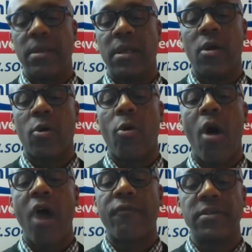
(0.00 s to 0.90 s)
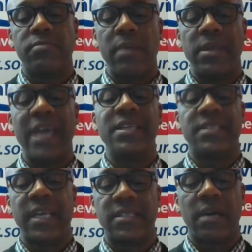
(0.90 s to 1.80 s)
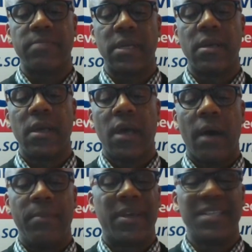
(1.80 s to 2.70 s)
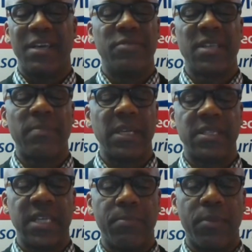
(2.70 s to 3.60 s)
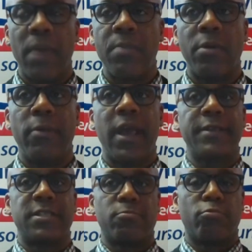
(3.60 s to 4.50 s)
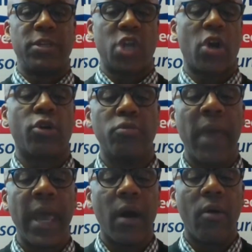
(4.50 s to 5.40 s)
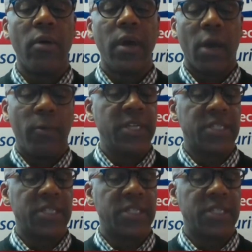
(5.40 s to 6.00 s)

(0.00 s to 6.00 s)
the local office, maybe they just sent something Um, because it was something simple. Maybe we got some return mail and we just